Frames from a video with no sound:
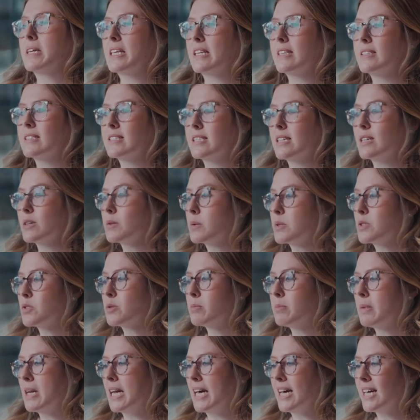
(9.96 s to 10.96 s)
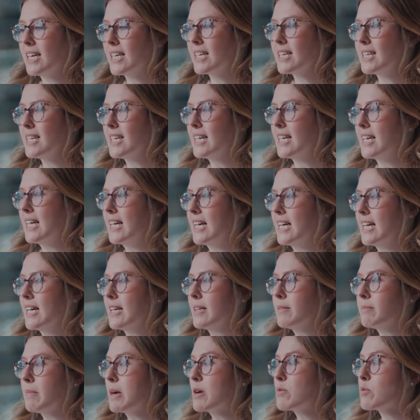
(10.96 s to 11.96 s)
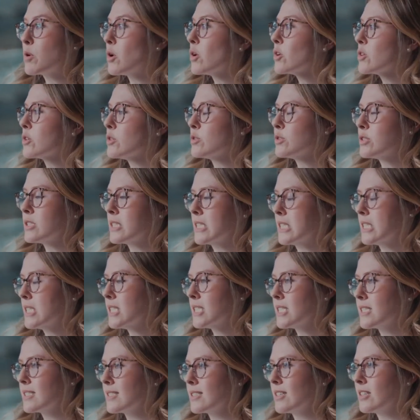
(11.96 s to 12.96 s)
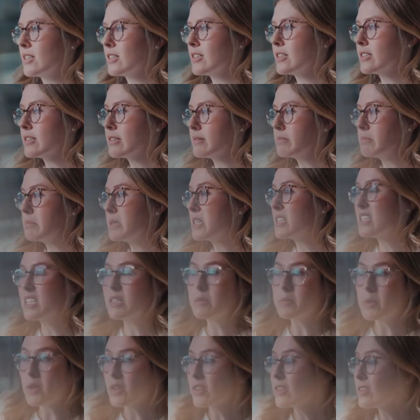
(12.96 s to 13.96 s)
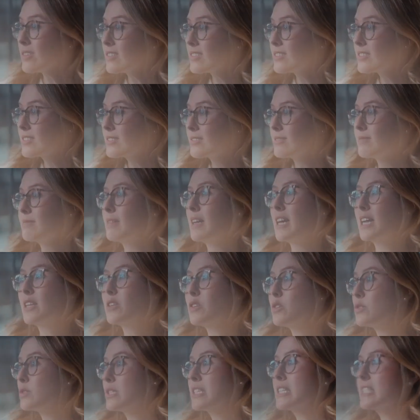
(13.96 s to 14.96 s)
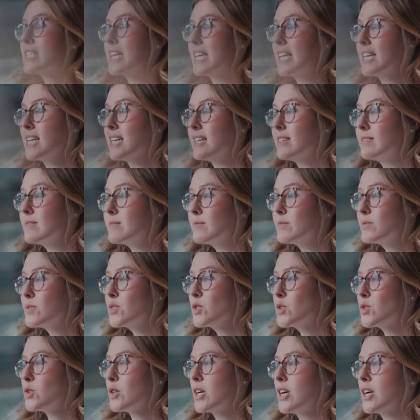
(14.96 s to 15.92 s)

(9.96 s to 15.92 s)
McKinsey and QuantumBlack, and my role consists on building models and using data to